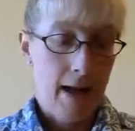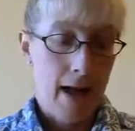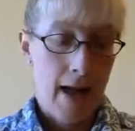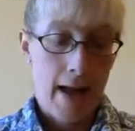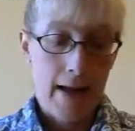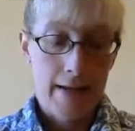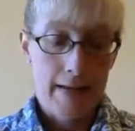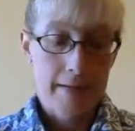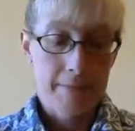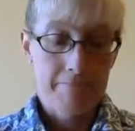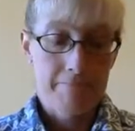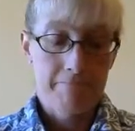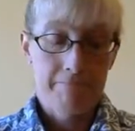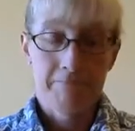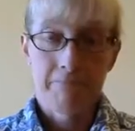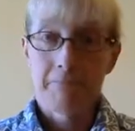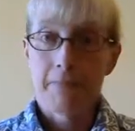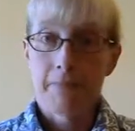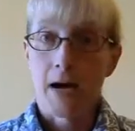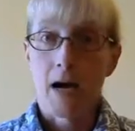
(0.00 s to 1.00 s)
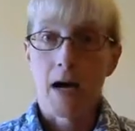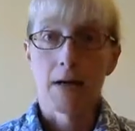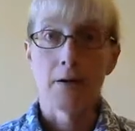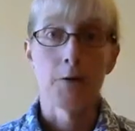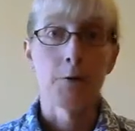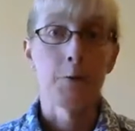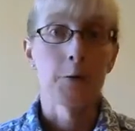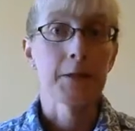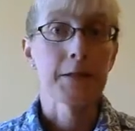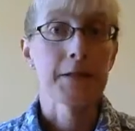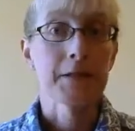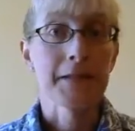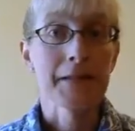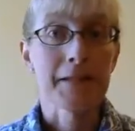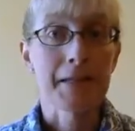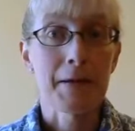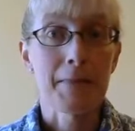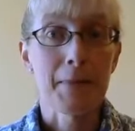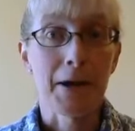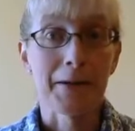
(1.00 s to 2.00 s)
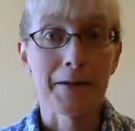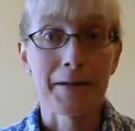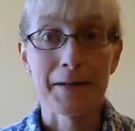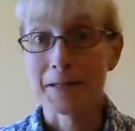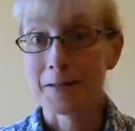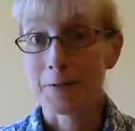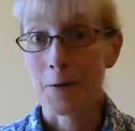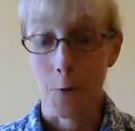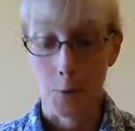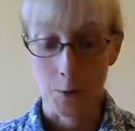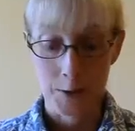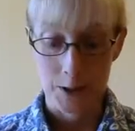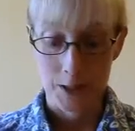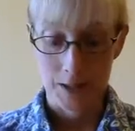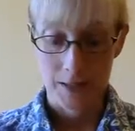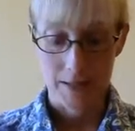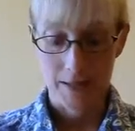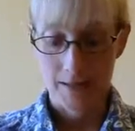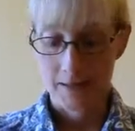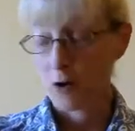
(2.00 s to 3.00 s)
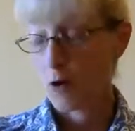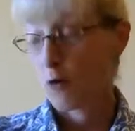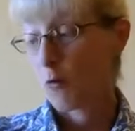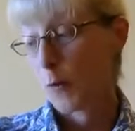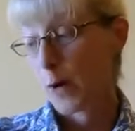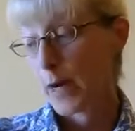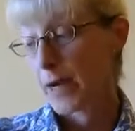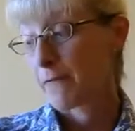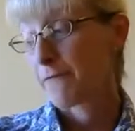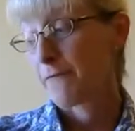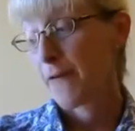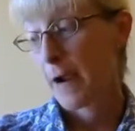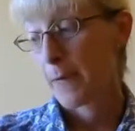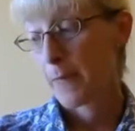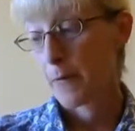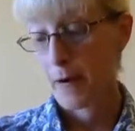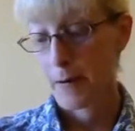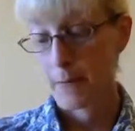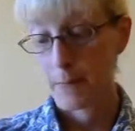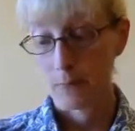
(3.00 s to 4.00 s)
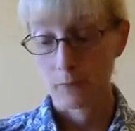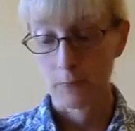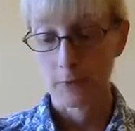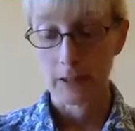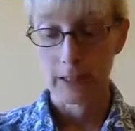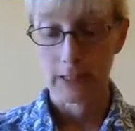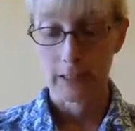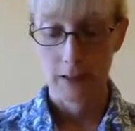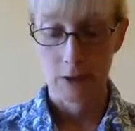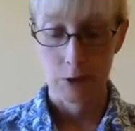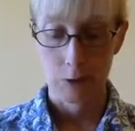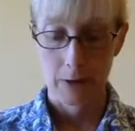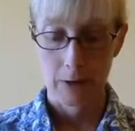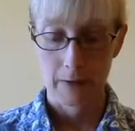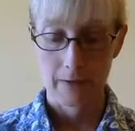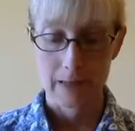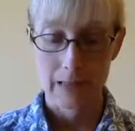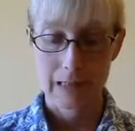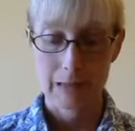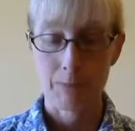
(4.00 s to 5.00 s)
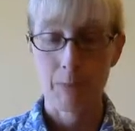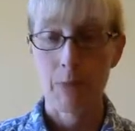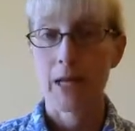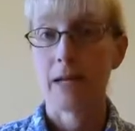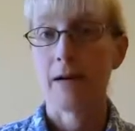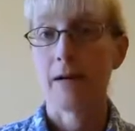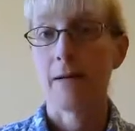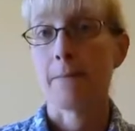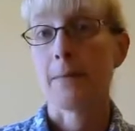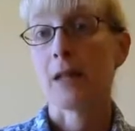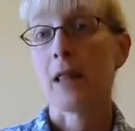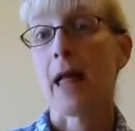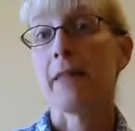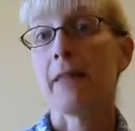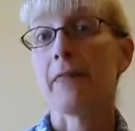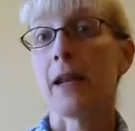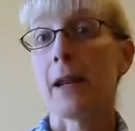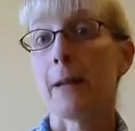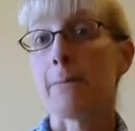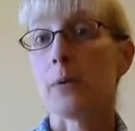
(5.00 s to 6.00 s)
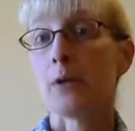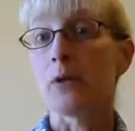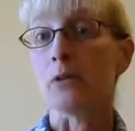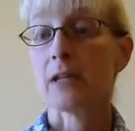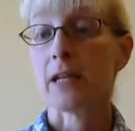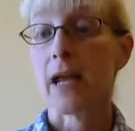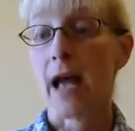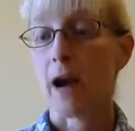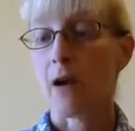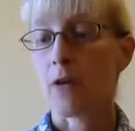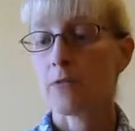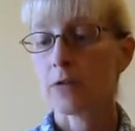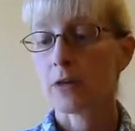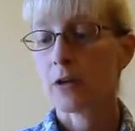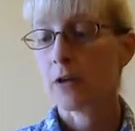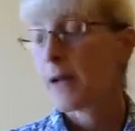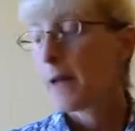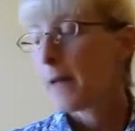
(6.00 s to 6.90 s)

I don't know what else to say about it. It's gorgeous. It's a great fiber. I'm really enjoying this spin, and I'm glad that I pulled it out.